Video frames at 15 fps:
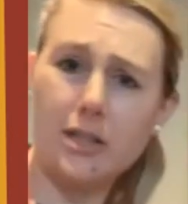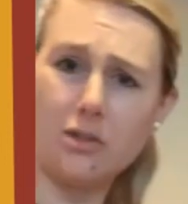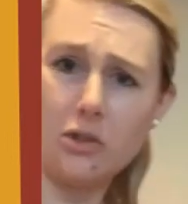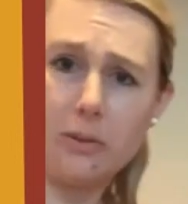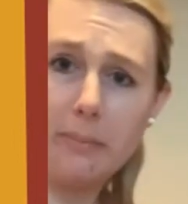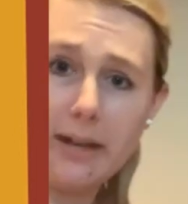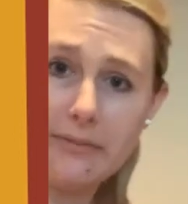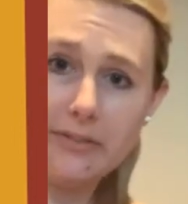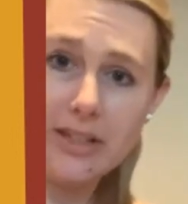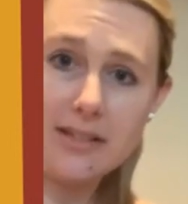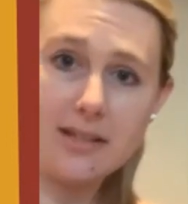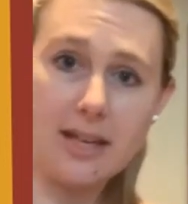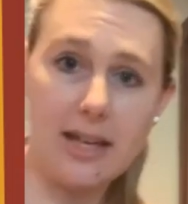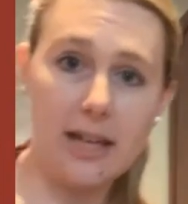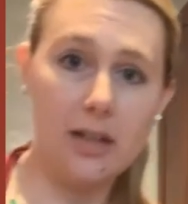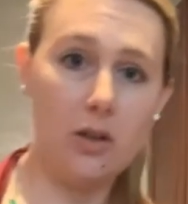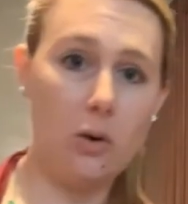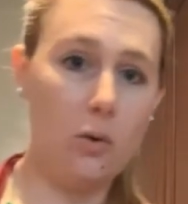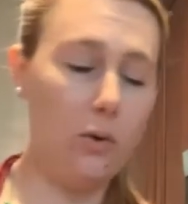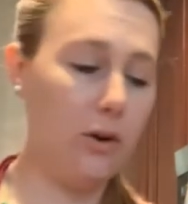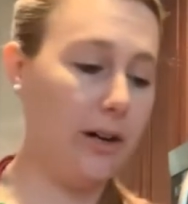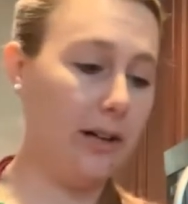your muffin tin,
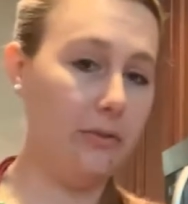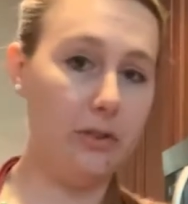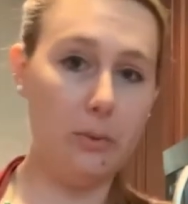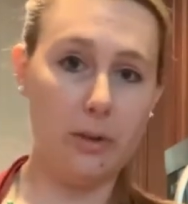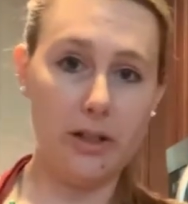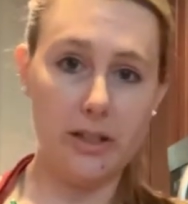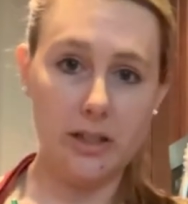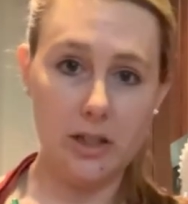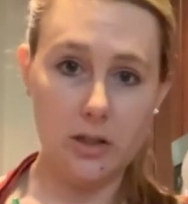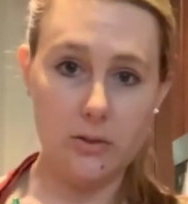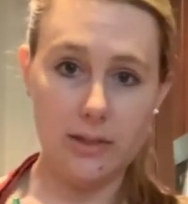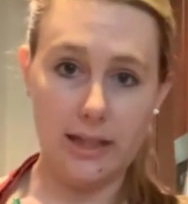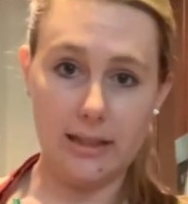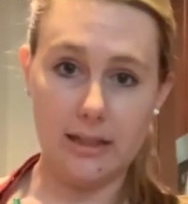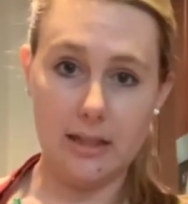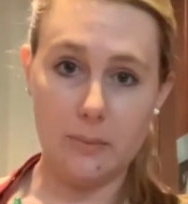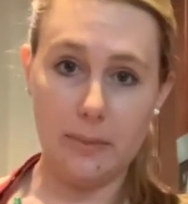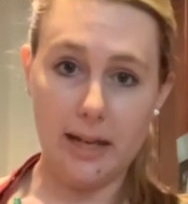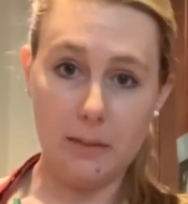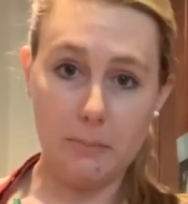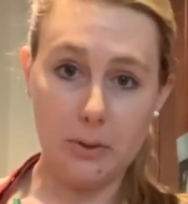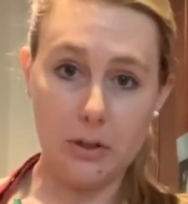or if you wanted to use like these
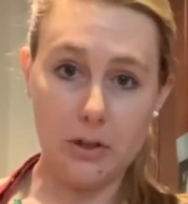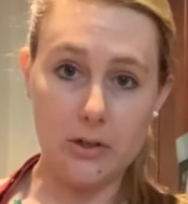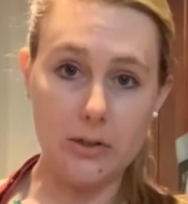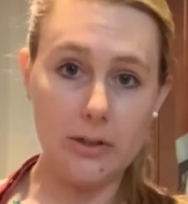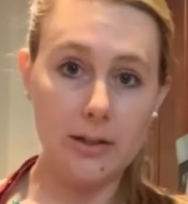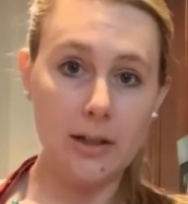papers